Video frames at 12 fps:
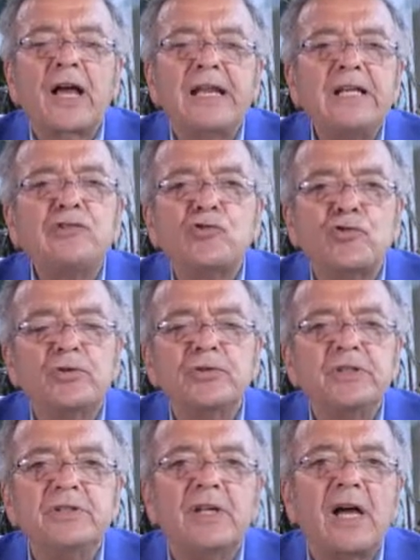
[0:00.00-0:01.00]
got $8
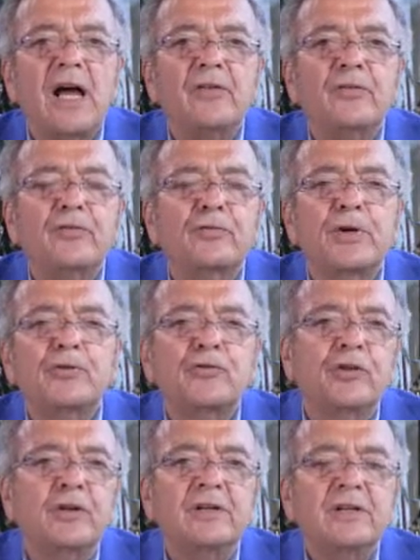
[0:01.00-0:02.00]
trillion
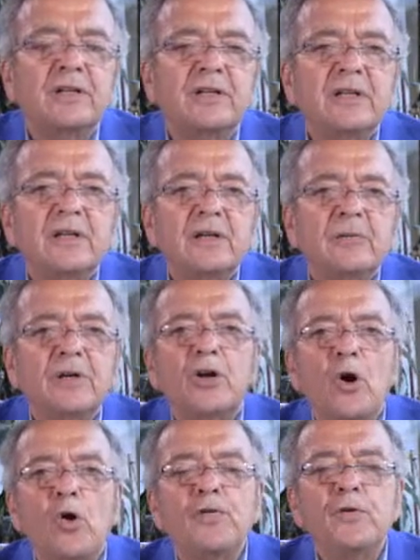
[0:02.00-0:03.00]
richer when the
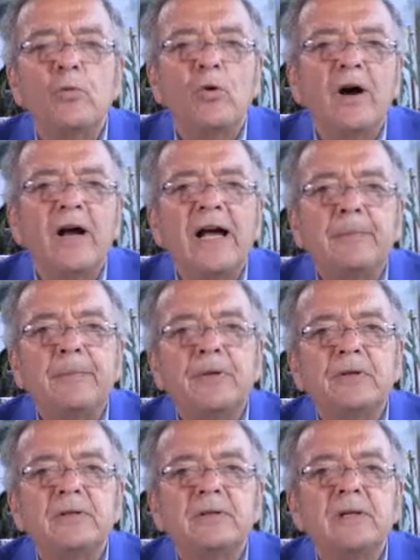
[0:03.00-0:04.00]
COVID war
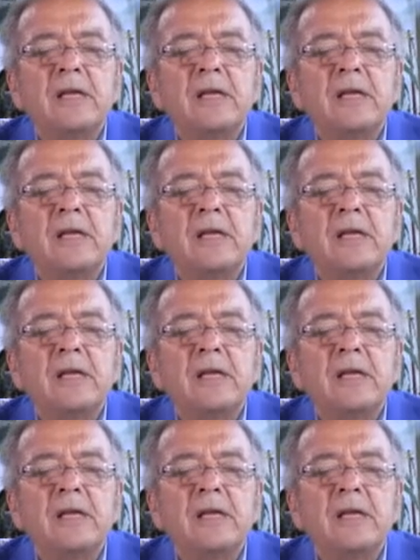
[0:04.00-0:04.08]
happened.